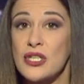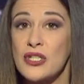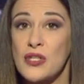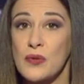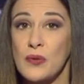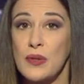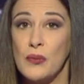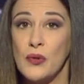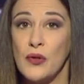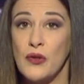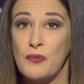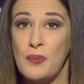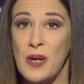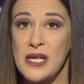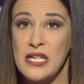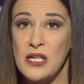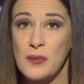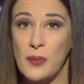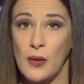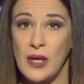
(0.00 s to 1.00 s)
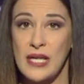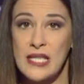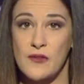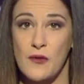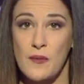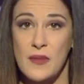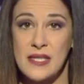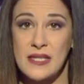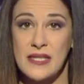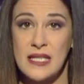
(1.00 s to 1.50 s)
to remove betting points
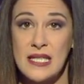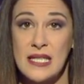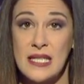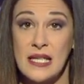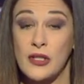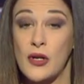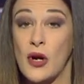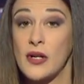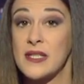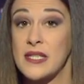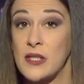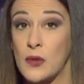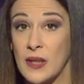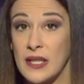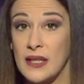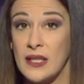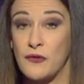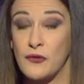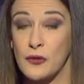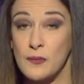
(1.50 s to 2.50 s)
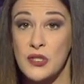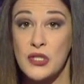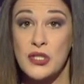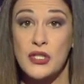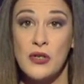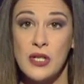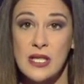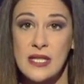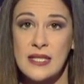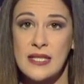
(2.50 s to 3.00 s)
from the city and consequently from
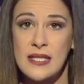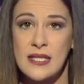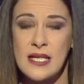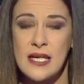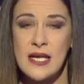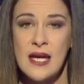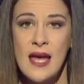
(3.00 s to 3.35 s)
Student City